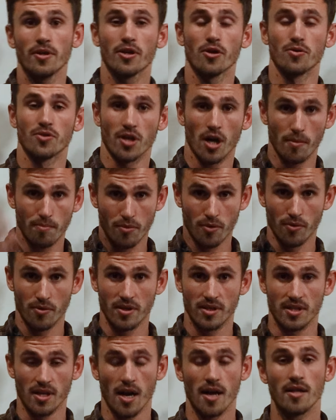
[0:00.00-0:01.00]
It goes up through
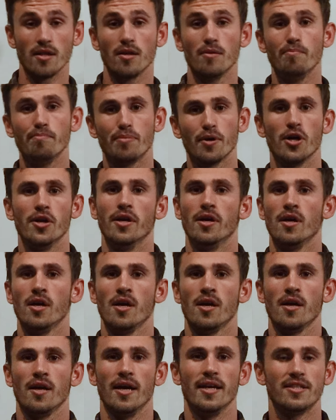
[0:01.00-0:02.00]
the xylem, but
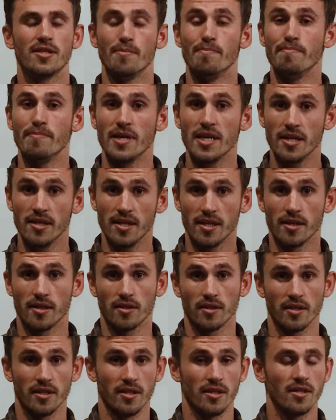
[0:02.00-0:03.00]
it's
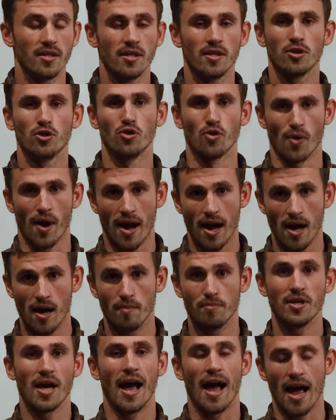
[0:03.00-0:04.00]
immediately
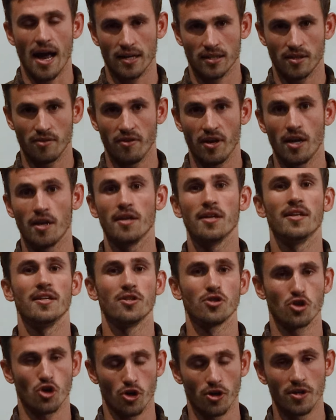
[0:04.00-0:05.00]
grabbed, activated,
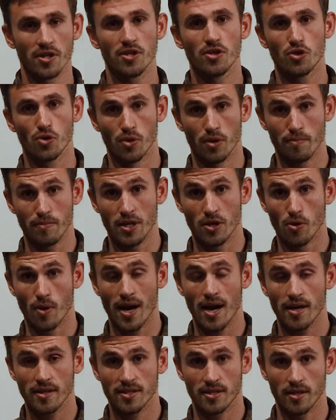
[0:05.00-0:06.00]
and turned into an
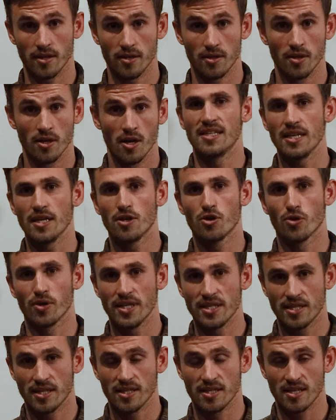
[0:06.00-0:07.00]
amino acid,
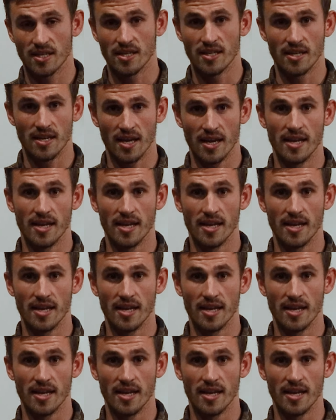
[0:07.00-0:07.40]
decreases in